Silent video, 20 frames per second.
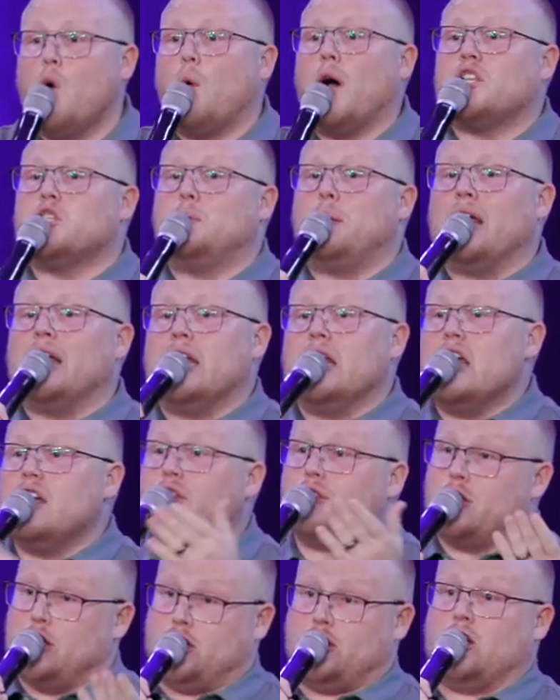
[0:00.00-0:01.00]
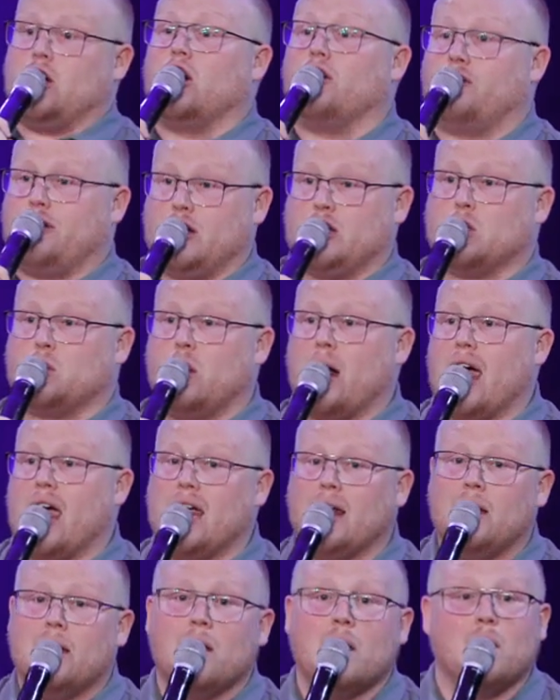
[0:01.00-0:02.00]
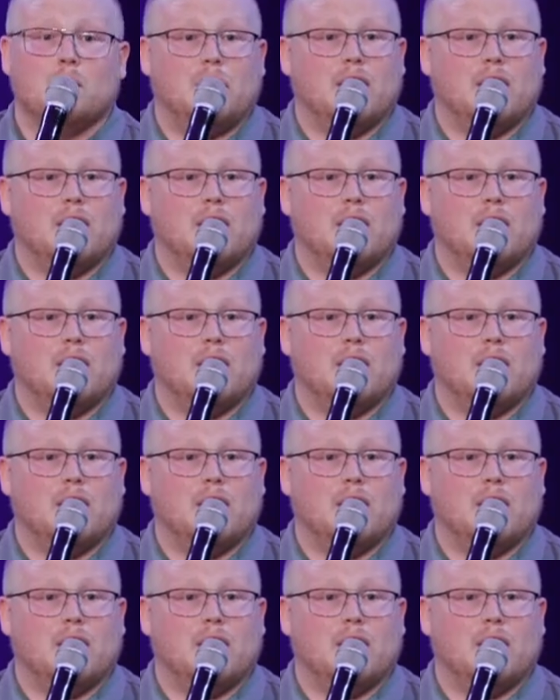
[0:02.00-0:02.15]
what's beneath the surface, right?